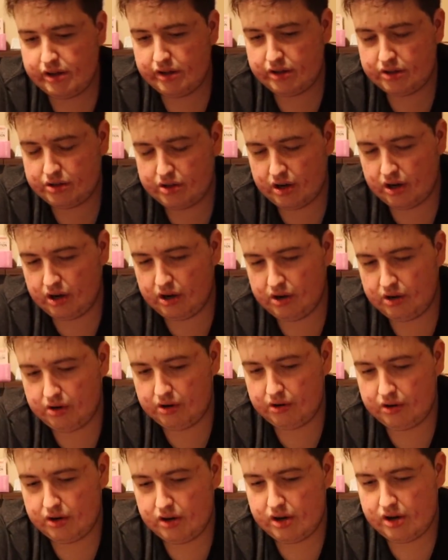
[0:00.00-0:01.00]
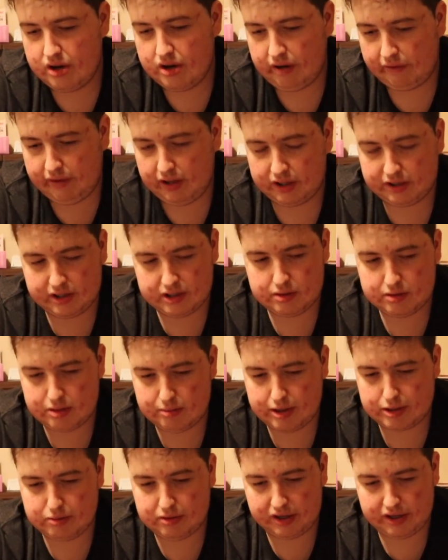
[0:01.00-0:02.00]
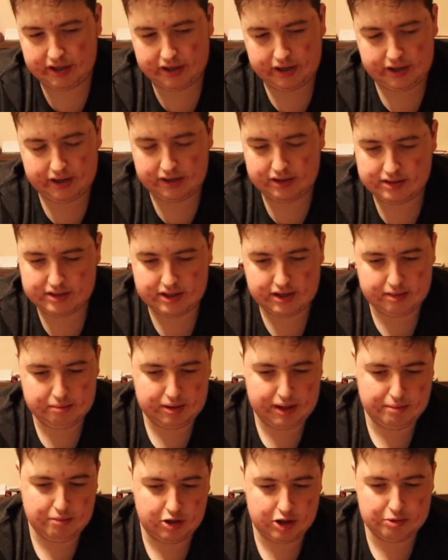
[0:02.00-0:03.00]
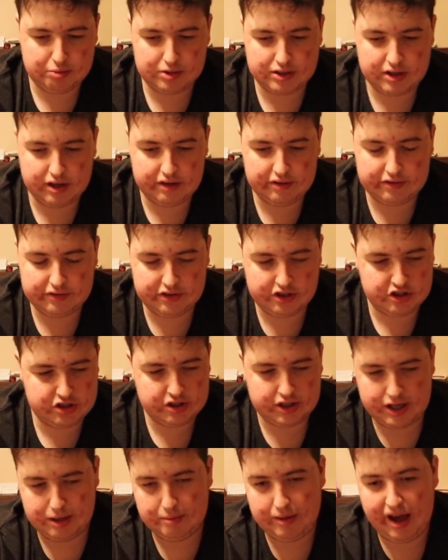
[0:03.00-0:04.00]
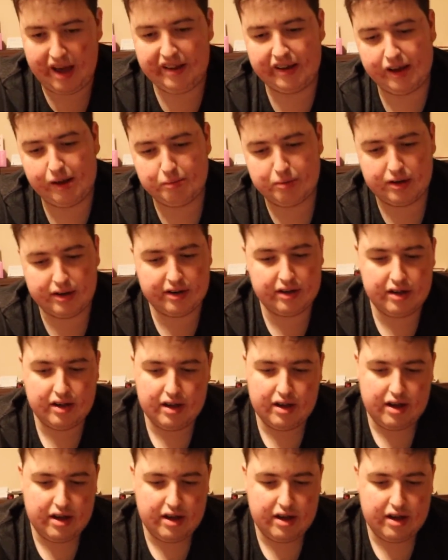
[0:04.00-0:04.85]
So I felt like this is the best one to play multiples of and just keep adding up on.